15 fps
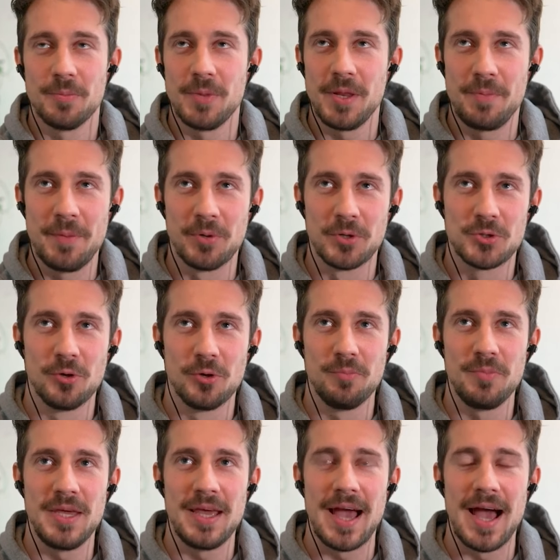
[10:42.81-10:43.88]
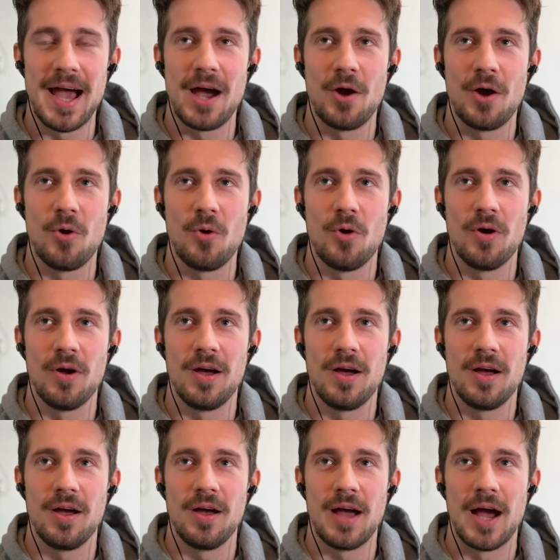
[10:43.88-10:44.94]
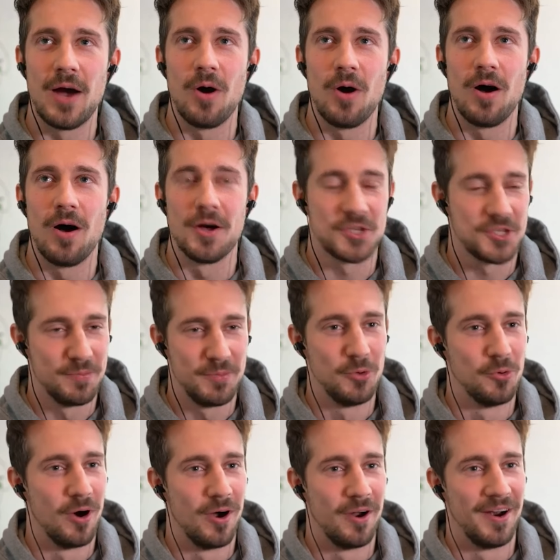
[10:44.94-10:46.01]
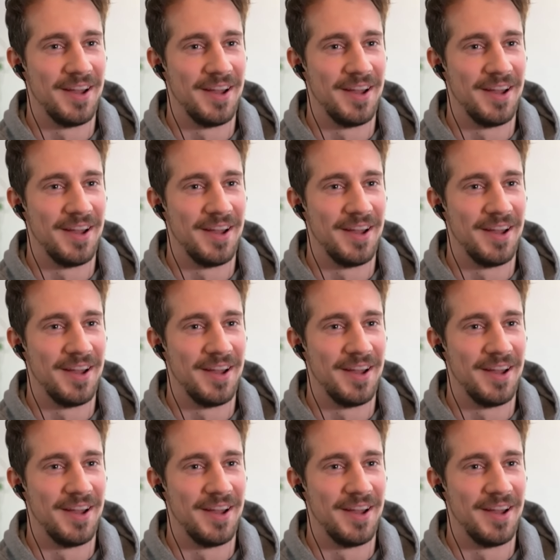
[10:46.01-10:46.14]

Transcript: people told me how awesome you are